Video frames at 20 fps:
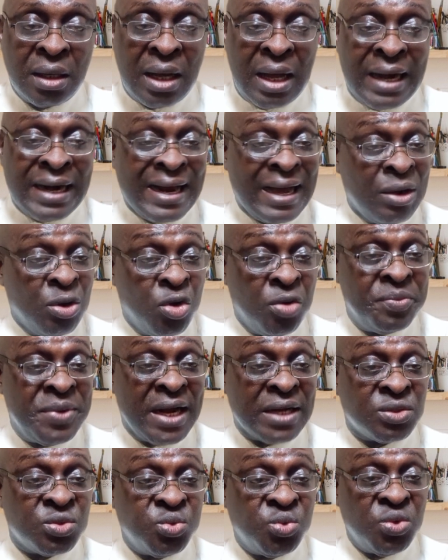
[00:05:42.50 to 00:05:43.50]
And I hope
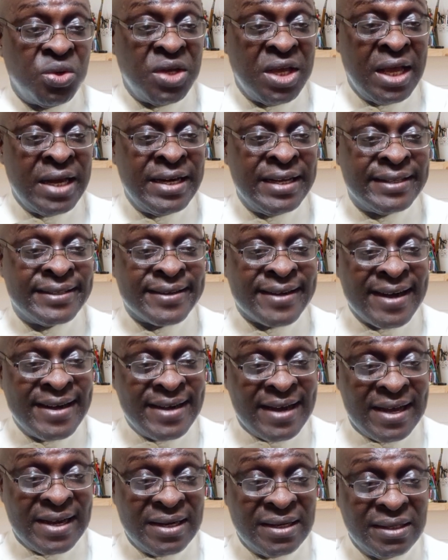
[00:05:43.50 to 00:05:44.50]
that any
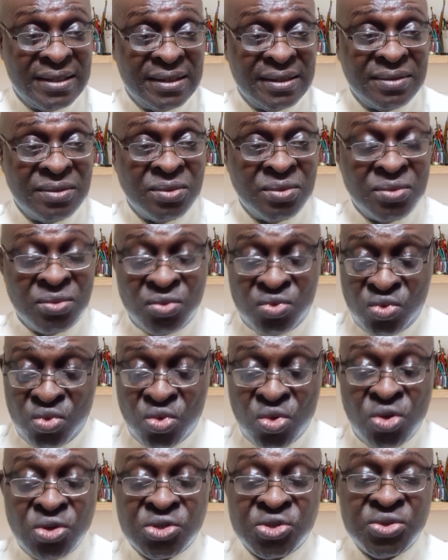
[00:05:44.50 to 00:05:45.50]
trader
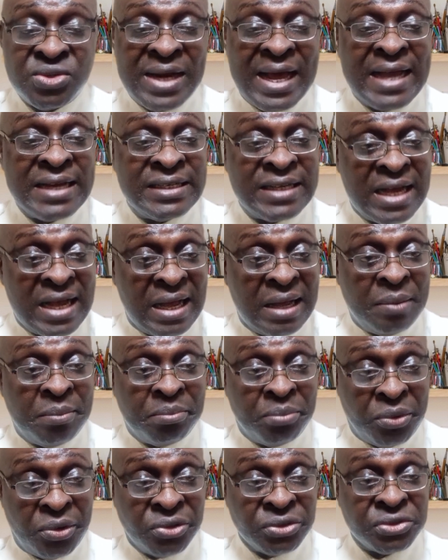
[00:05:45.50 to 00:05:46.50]
who goes to Niger
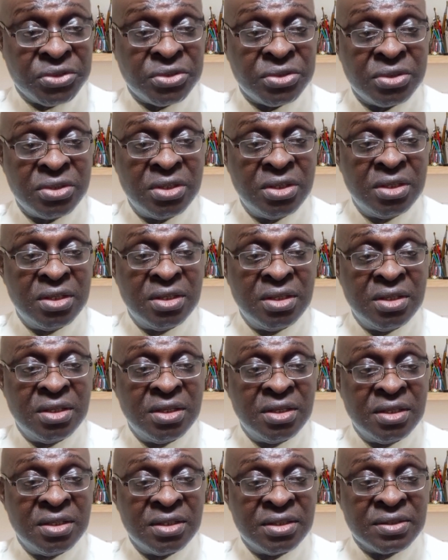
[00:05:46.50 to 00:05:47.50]
and bought
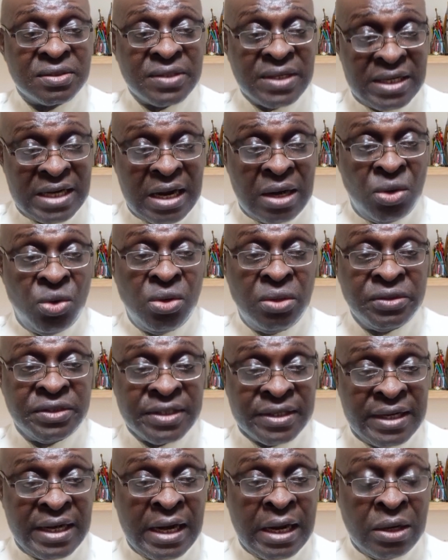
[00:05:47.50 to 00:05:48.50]

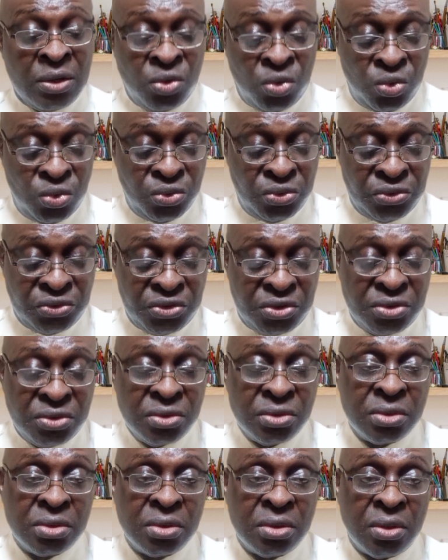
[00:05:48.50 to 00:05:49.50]
trailer
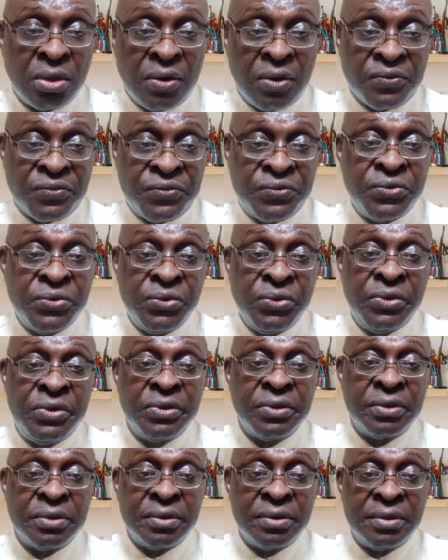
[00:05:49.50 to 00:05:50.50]
loads of food
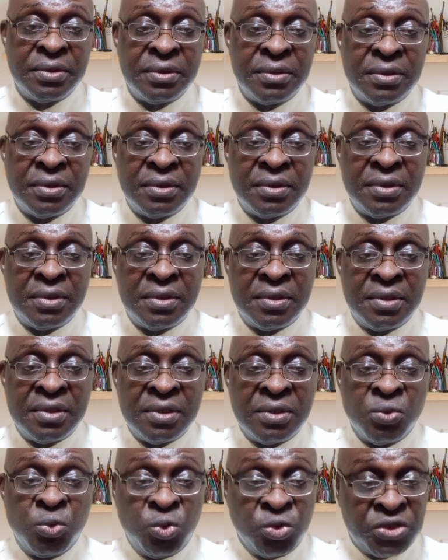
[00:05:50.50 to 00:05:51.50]

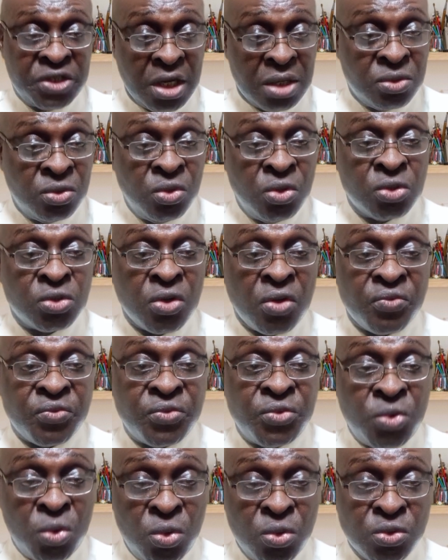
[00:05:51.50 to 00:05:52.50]
will take note
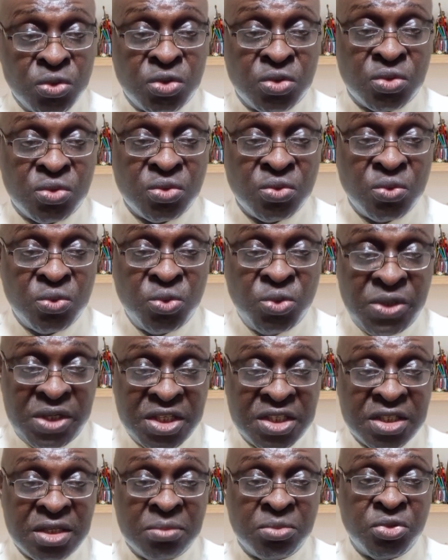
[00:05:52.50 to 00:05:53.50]
of those who
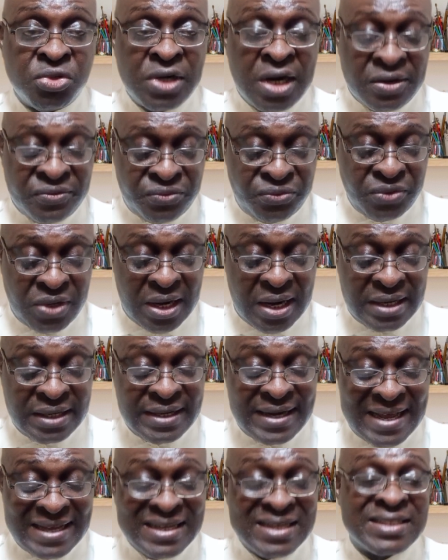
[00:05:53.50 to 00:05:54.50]
distribute that food,
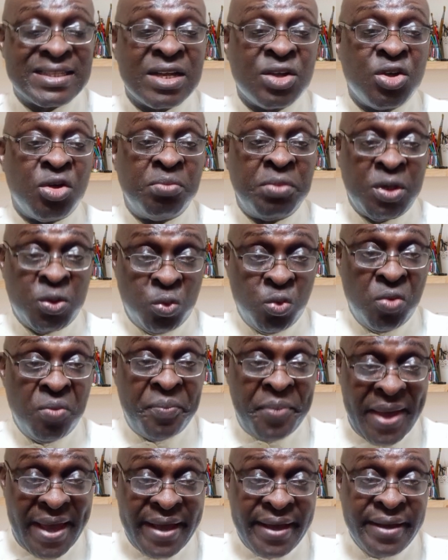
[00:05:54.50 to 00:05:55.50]
and Niger State government will
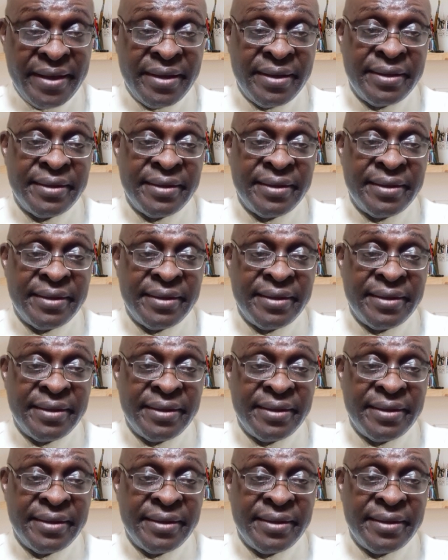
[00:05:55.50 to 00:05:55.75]
pay.